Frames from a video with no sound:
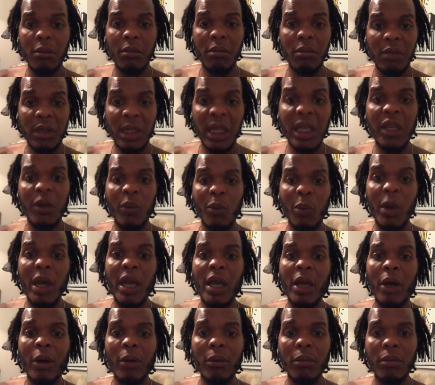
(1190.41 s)
Sing it
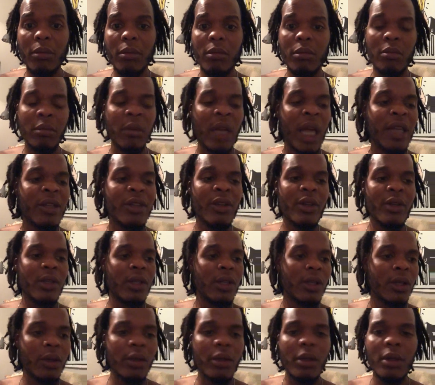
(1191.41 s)
well. Not just you
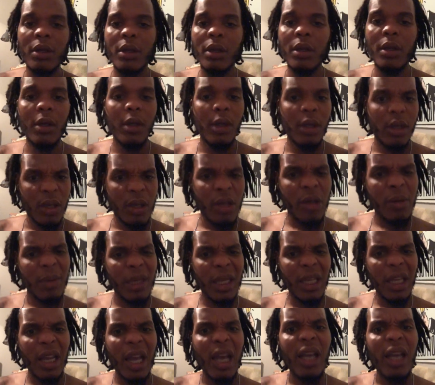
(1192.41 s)
know what I'm saying?